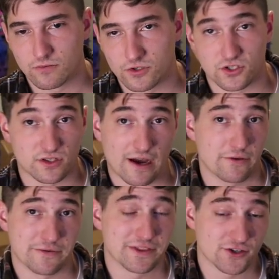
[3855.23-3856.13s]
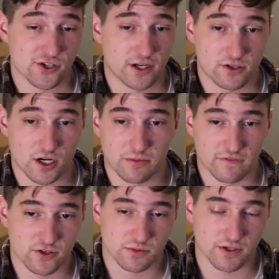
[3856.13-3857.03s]
which is how you get the shiny charm in
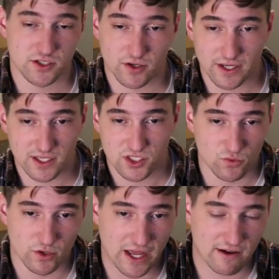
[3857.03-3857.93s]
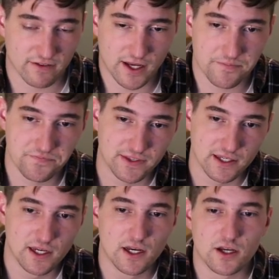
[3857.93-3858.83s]
the first place, so I guess you would have that,
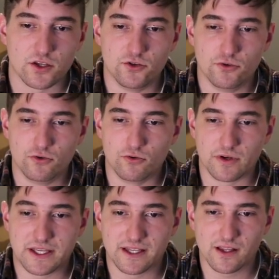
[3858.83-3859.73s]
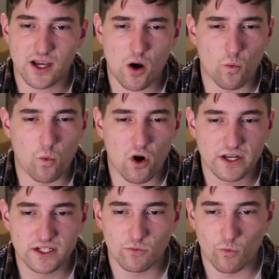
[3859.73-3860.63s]
you get like a
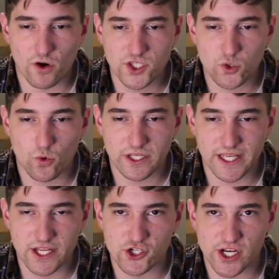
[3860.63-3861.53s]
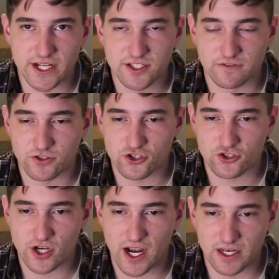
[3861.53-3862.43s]
1 in 128 chance of a
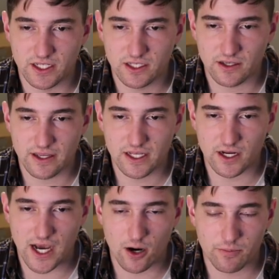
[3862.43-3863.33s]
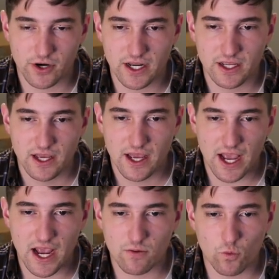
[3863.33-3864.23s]
shiny in an outbreak.
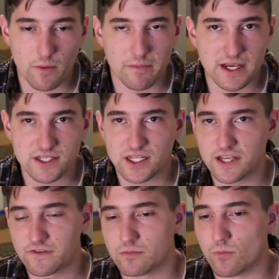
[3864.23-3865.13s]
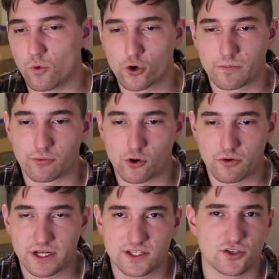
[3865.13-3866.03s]
And what makes it even more
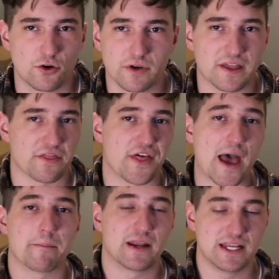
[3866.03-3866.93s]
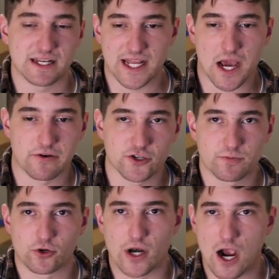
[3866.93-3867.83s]
broken is you don't get that many encounters
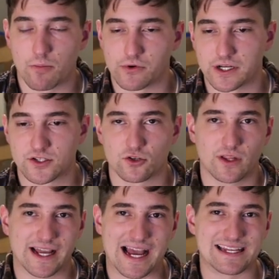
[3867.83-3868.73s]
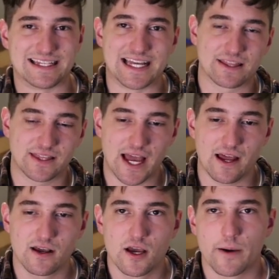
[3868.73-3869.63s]
per outbreak. So like I get
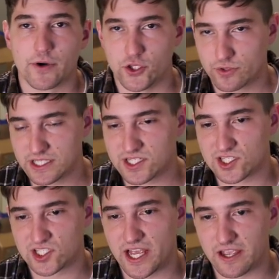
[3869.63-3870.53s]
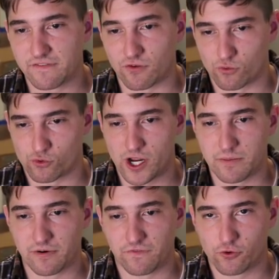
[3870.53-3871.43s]
that, but you can save
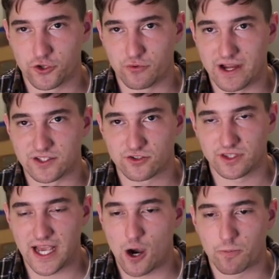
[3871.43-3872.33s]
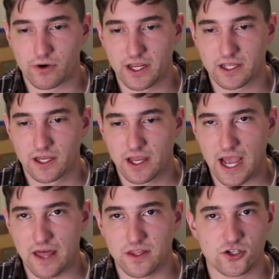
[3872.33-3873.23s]
right before you enter the outbreak
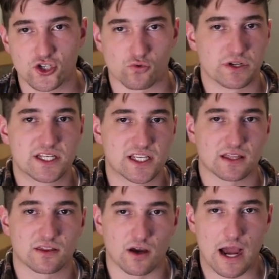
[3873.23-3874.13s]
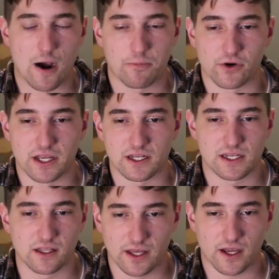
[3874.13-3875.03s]
and then just reset the outbreak
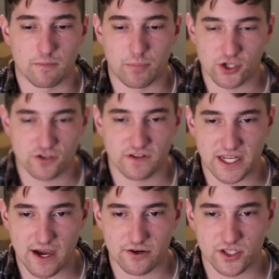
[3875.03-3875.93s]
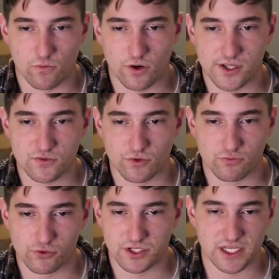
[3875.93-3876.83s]
and get like a bunch of encounters at once
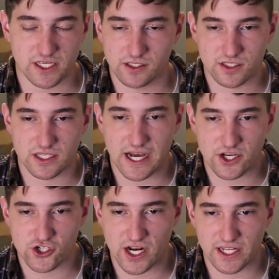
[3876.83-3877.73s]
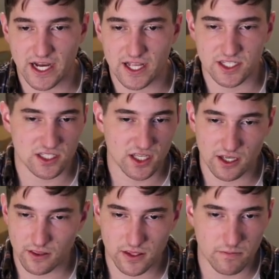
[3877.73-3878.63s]
with ridiculously high shiny odds. It's
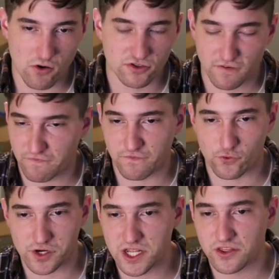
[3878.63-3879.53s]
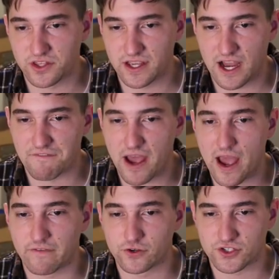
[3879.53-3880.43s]
like the most free thing I've
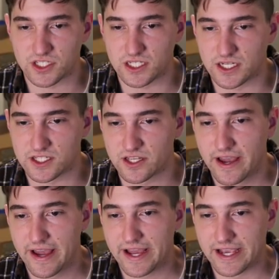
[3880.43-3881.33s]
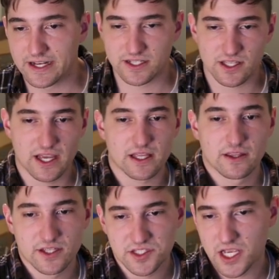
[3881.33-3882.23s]
ever seen. It is
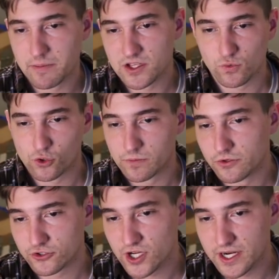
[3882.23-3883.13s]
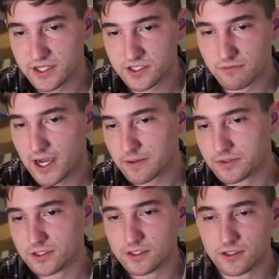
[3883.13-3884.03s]
like the same as Wormhole shinies in my
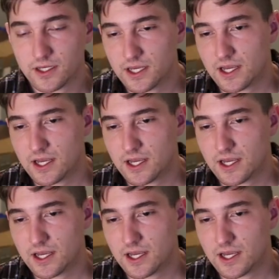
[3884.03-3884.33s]
opinion.